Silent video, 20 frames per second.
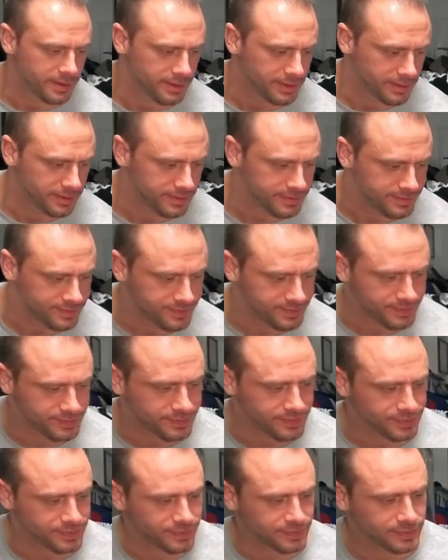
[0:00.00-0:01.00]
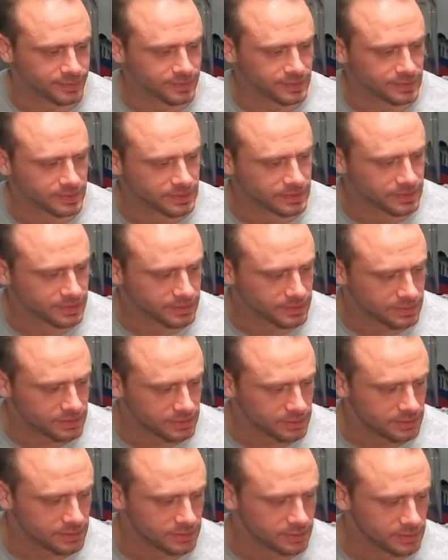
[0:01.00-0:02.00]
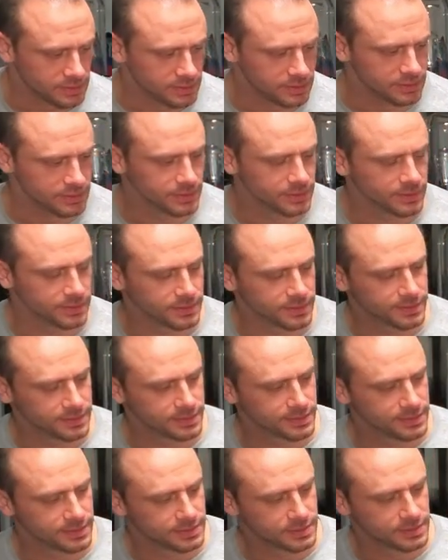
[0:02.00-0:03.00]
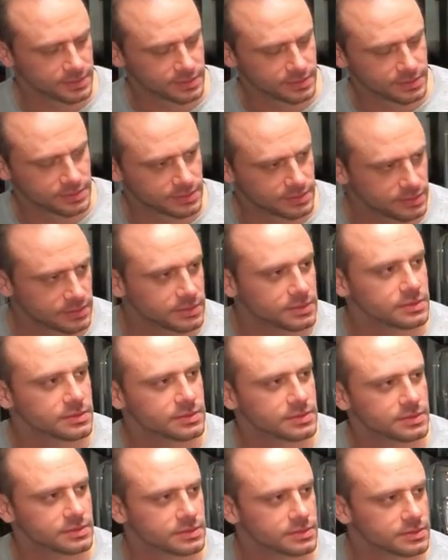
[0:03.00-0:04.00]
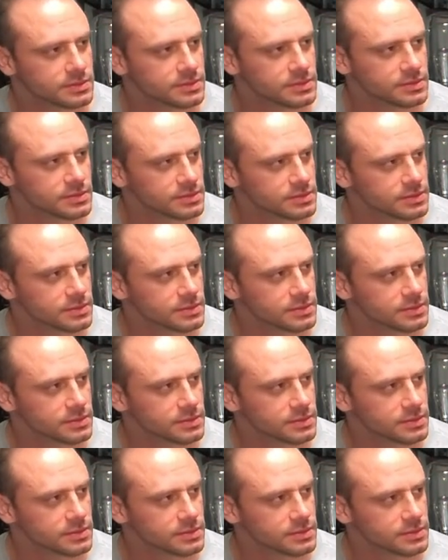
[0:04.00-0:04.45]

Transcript: No words are spoken by the person on screen.